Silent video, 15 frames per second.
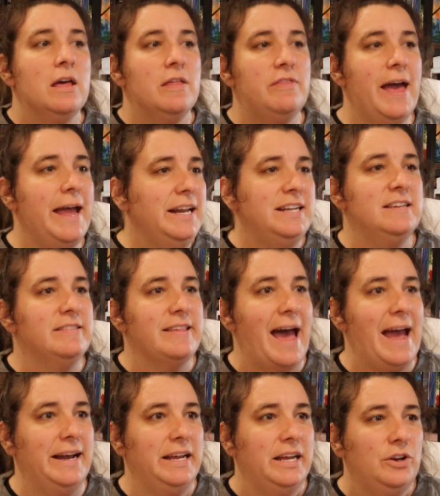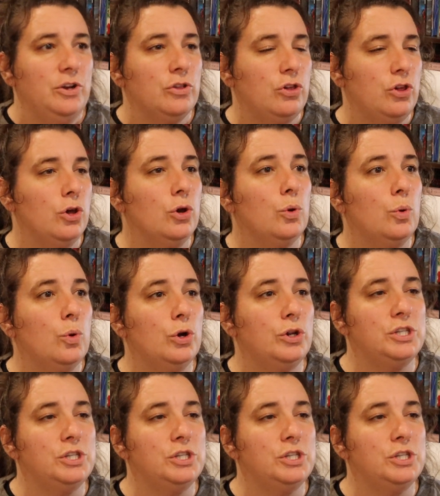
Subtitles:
they decided to